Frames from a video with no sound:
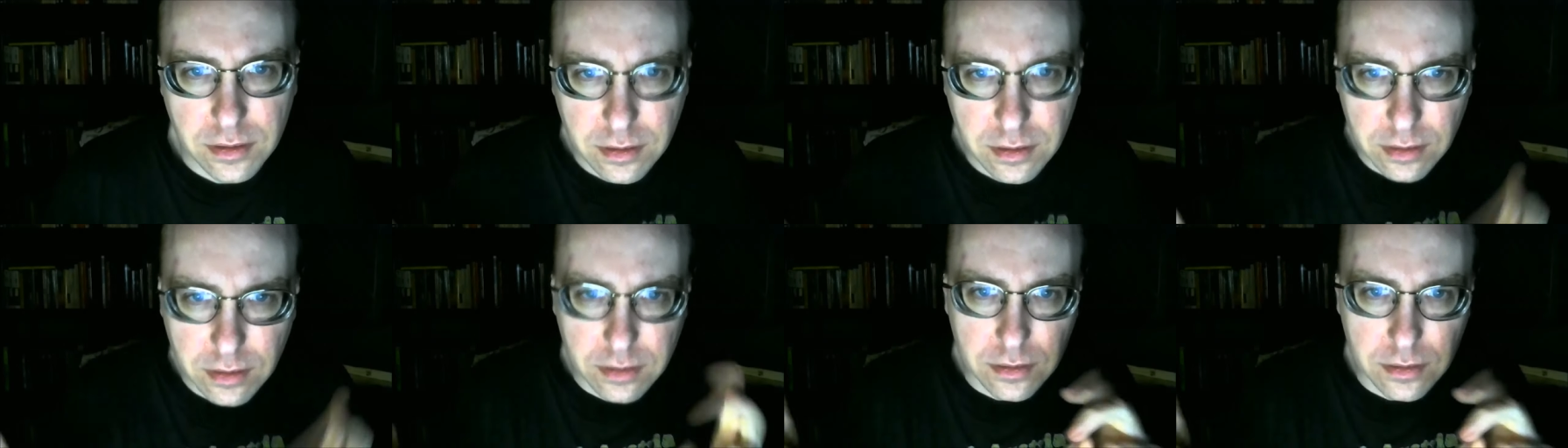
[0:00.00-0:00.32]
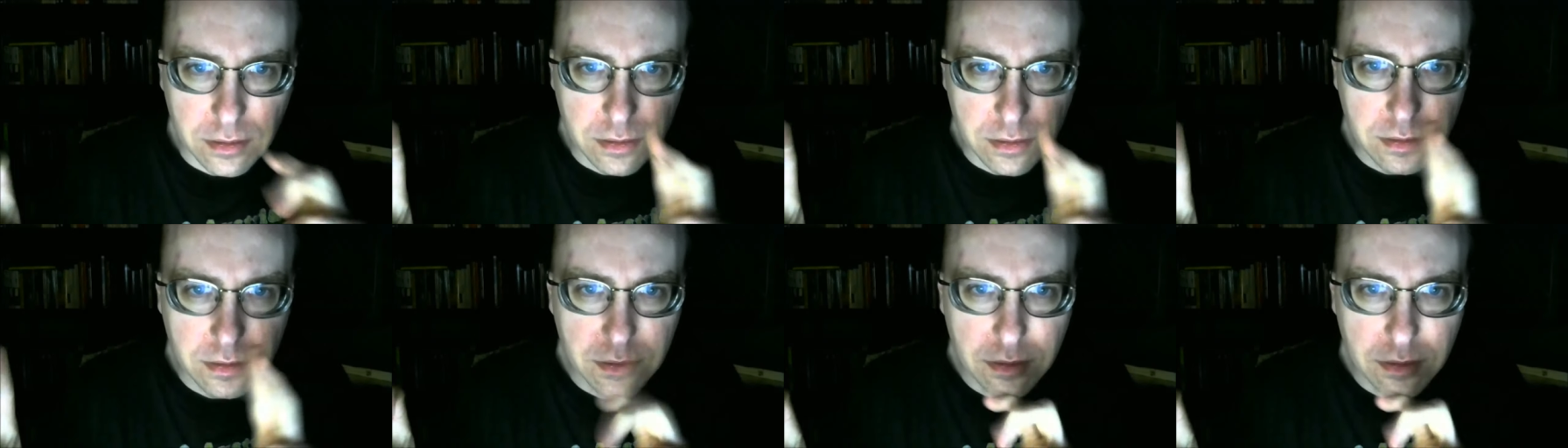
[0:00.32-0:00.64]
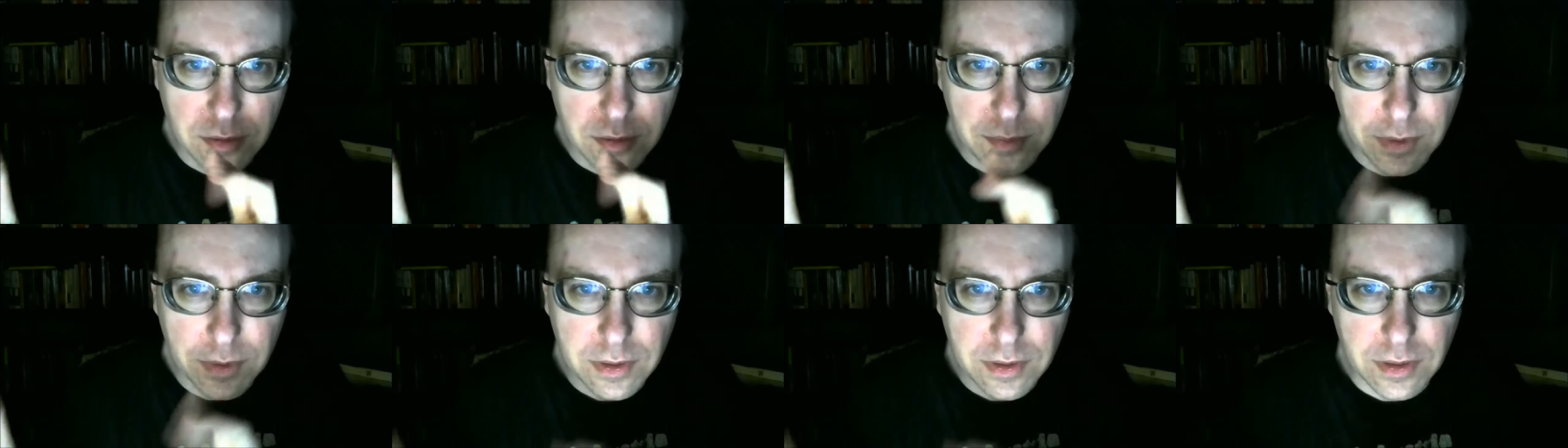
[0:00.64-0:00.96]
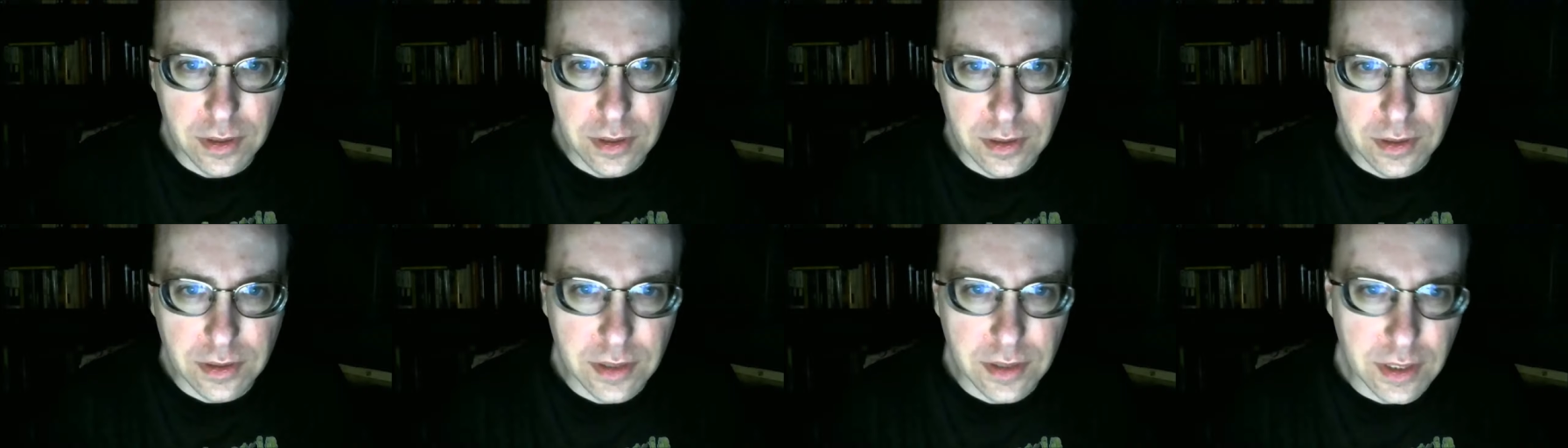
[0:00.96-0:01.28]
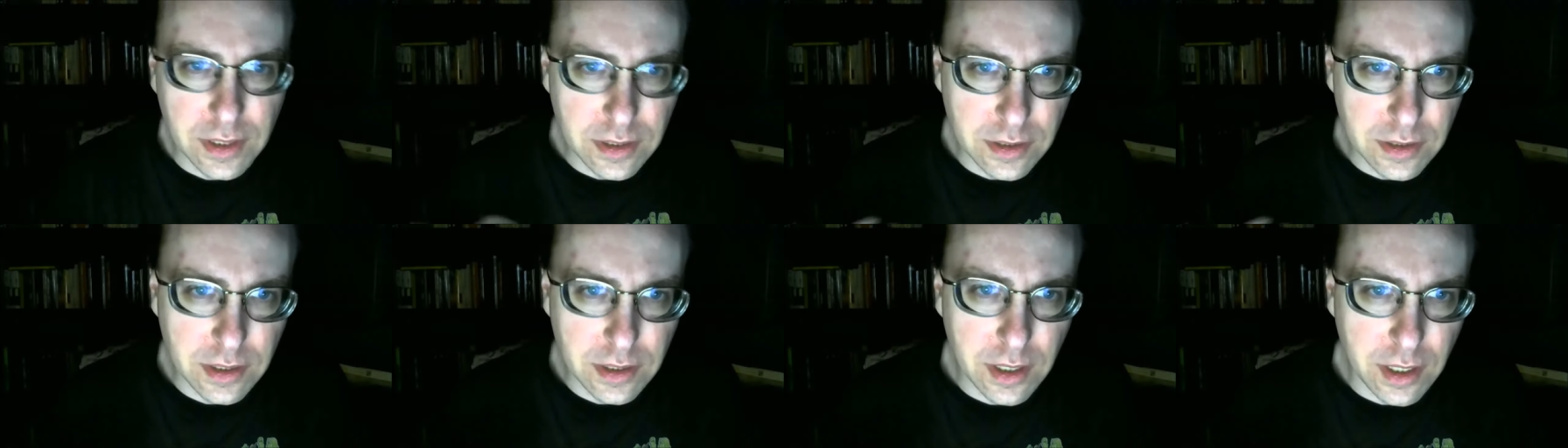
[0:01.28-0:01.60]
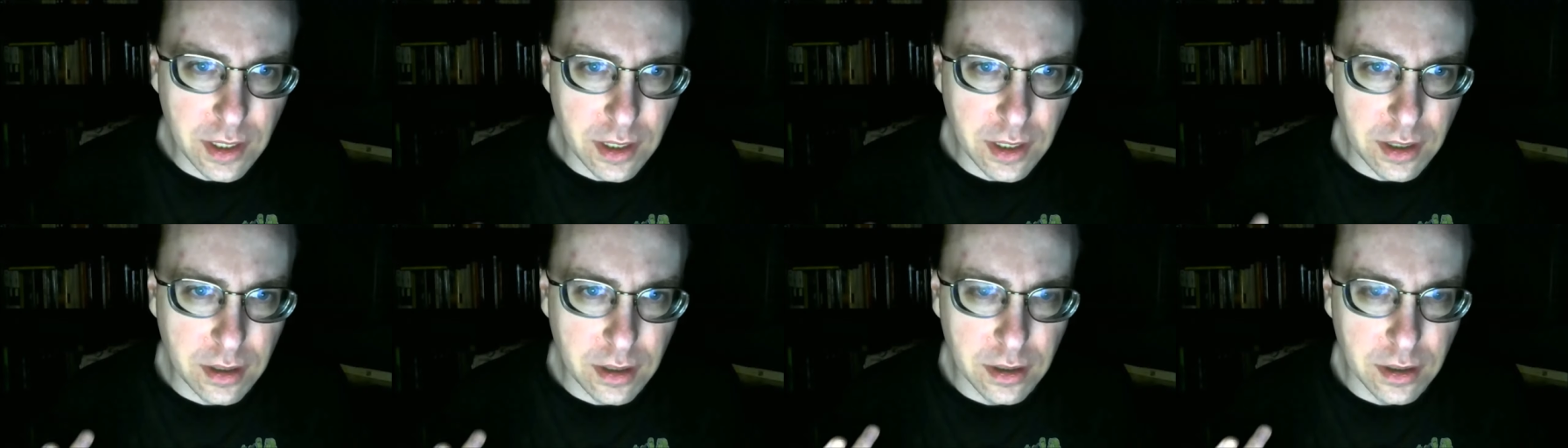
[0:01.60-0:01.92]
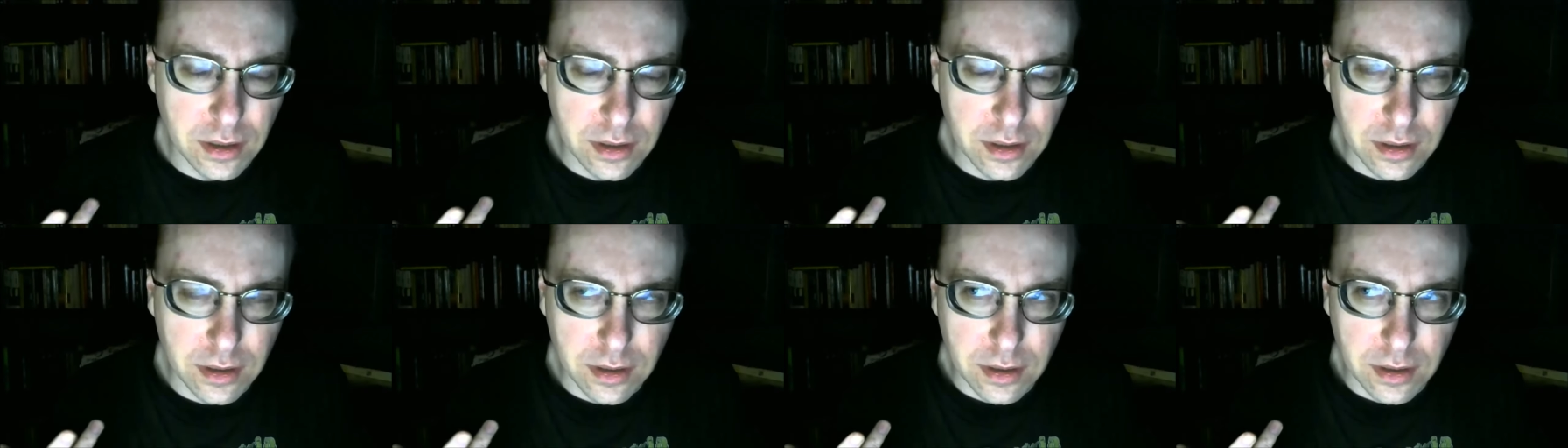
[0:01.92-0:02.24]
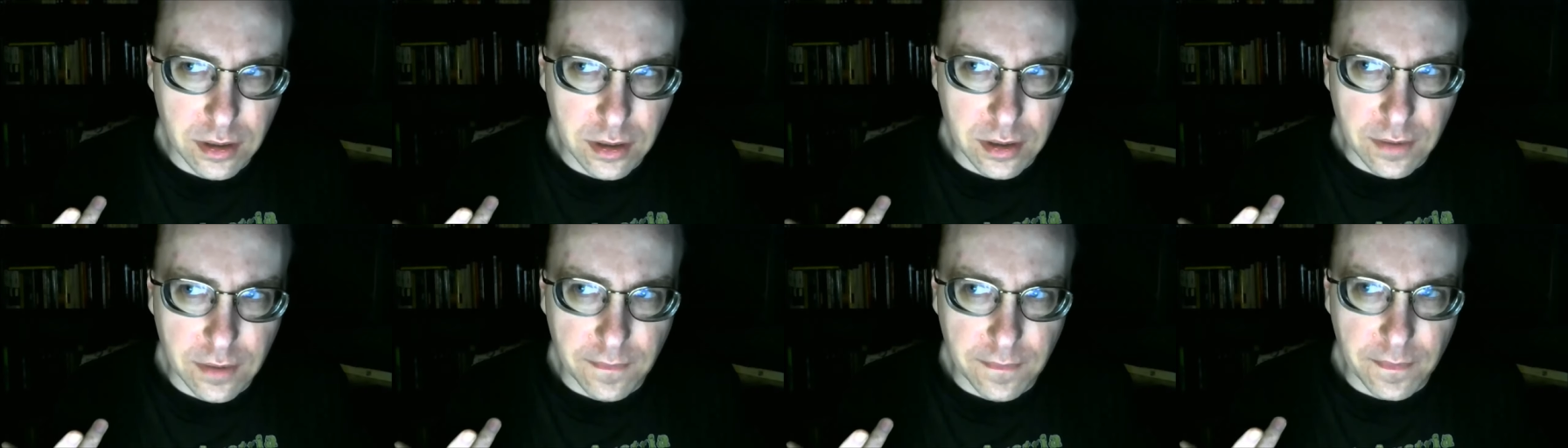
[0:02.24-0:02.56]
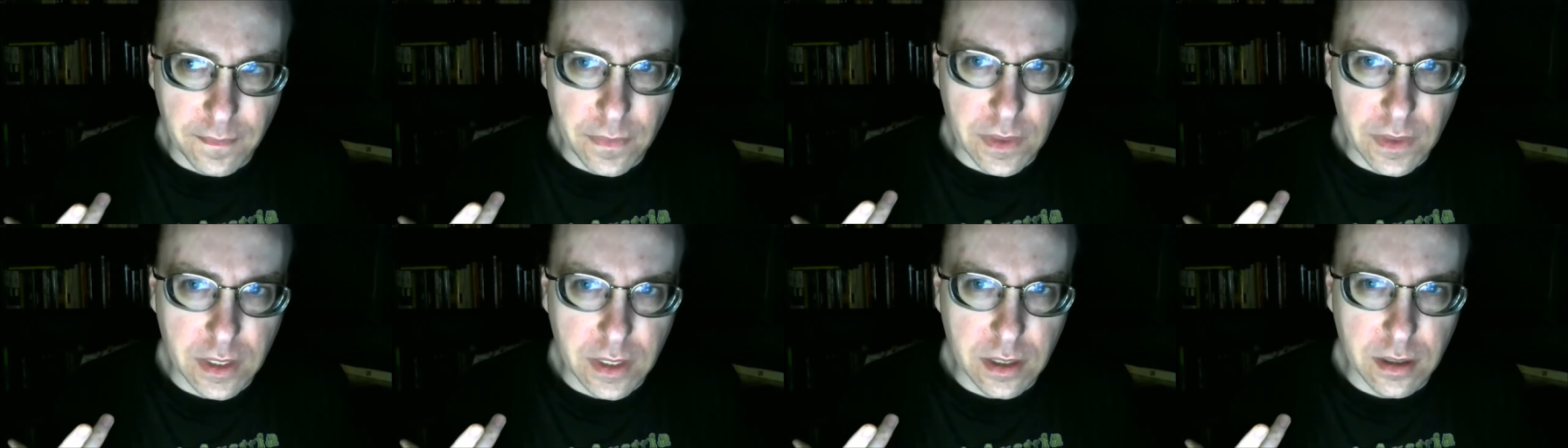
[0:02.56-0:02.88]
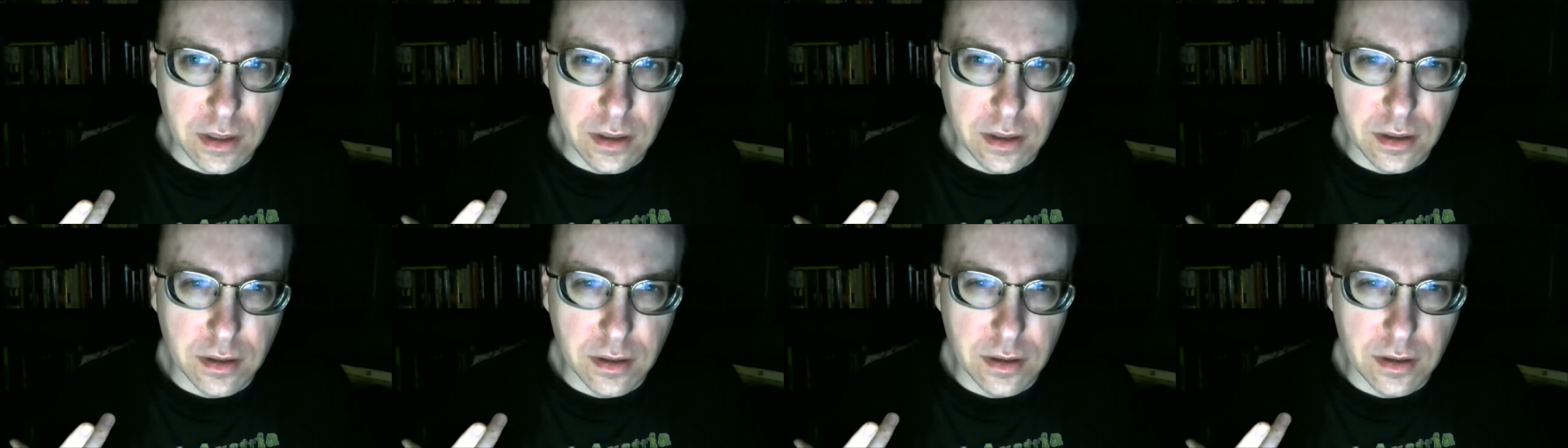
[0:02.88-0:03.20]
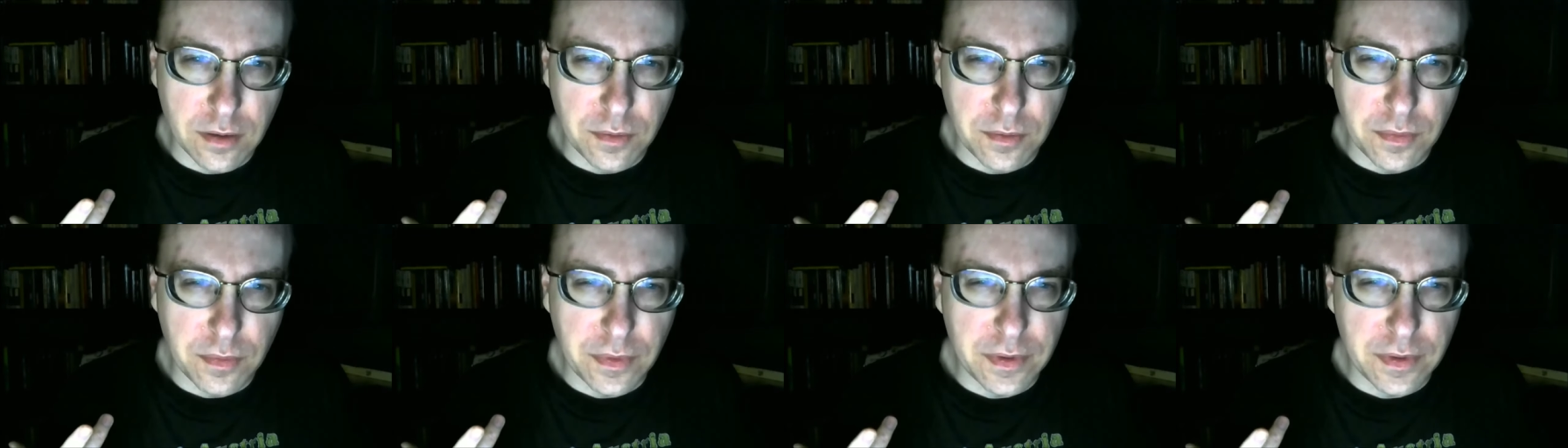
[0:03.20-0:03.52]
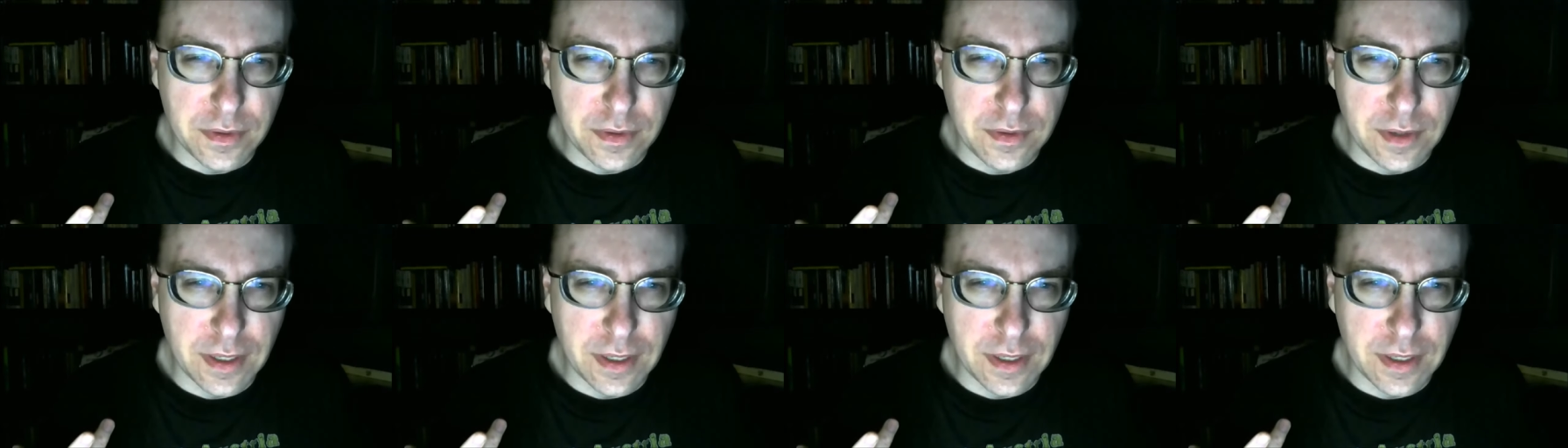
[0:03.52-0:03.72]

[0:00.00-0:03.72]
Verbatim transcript: the stupid things they say that will,